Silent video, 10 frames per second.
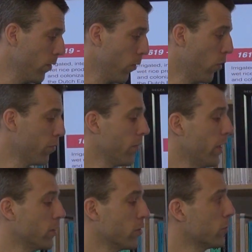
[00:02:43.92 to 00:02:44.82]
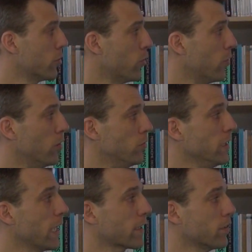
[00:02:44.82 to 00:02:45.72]
Often there is also a
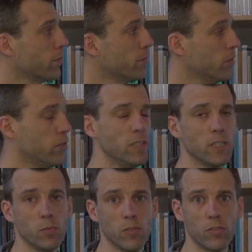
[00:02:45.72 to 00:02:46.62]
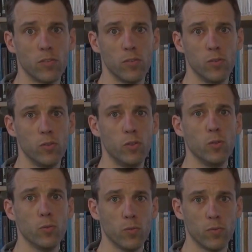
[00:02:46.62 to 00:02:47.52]
reactive sequence
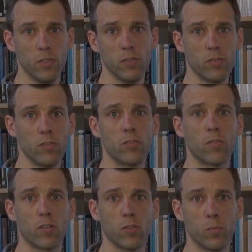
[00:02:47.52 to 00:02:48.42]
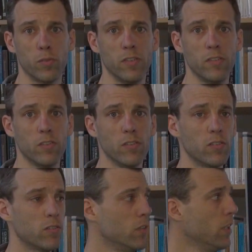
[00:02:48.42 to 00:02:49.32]
to this structural
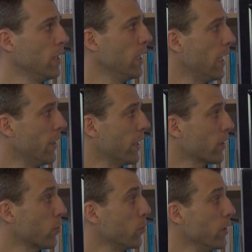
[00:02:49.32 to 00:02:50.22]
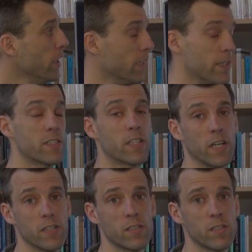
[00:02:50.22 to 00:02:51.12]
persistence, and that could be, in this
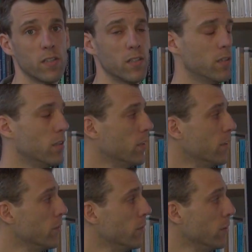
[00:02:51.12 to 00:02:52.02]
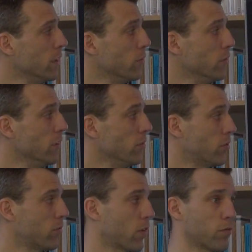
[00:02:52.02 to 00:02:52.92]
case, the Indonesian
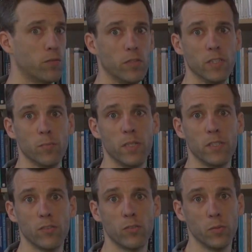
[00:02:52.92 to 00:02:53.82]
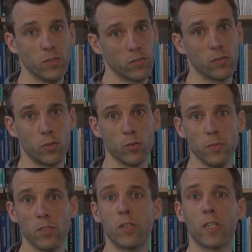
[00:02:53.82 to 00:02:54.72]
struggle for independence, which could
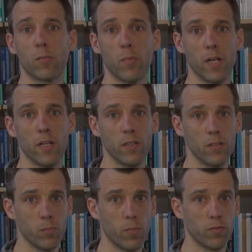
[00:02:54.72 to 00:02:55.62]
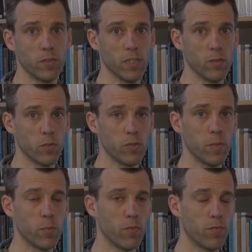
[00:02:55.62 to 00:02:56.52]
be triggered by the poverty in which
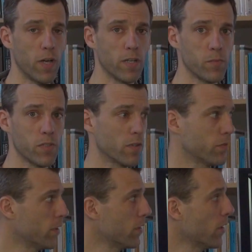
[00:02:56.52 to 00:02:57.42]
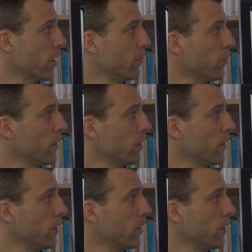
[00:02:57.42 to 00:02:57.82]
people find themselves at the time.